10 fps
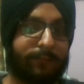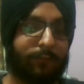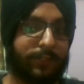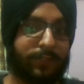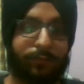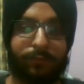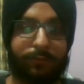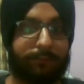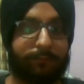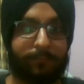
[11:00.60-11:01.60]
was
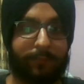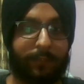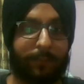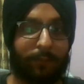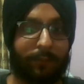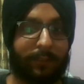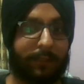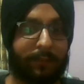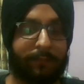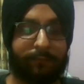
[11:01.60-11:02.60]
to work upon
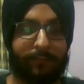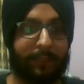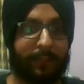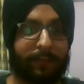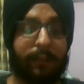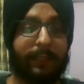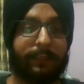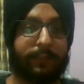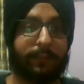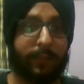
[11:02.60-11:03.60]
the front end or like
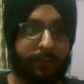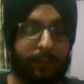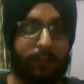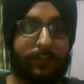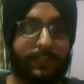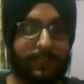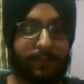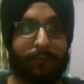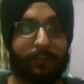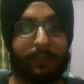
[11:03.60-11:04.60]
the control system
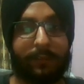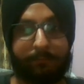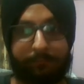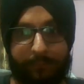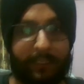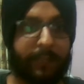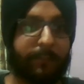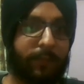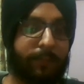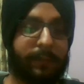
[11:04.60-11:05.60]
for the 3D
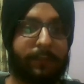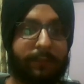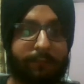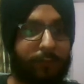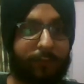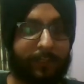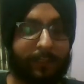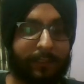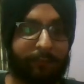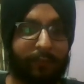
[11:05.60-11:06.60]
bioprinter. We
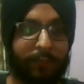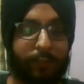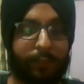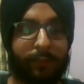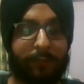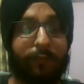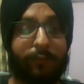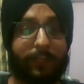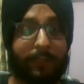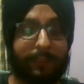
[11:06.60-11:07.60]
were
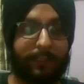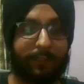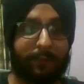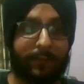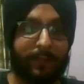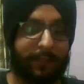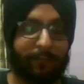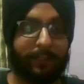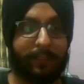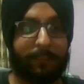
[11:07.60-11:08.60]
writing the
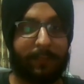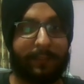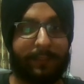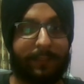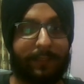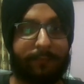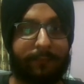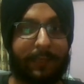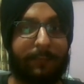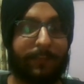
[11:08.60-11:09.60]
everything in Python, and
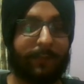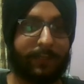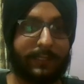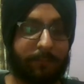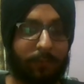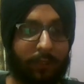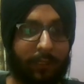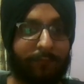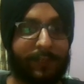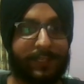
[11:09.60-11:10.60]
I implemented some
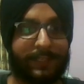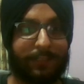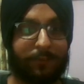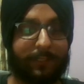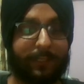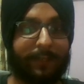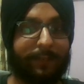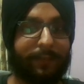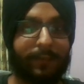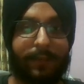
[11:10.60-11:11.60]
logging functions into that,
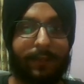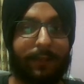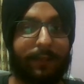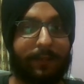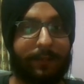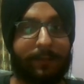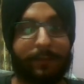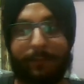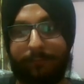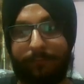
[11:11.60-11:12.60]
and
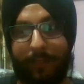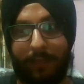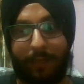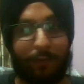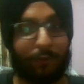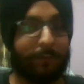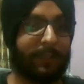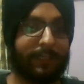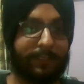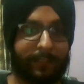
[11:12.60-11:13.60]
how do we
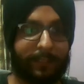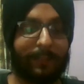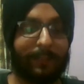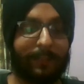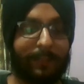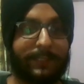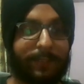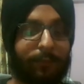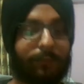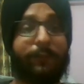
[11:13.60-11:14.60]
maintain the database,
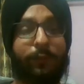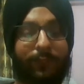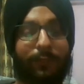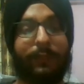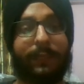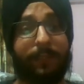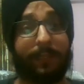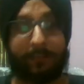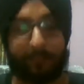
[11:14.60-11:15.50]
how are we going to like collect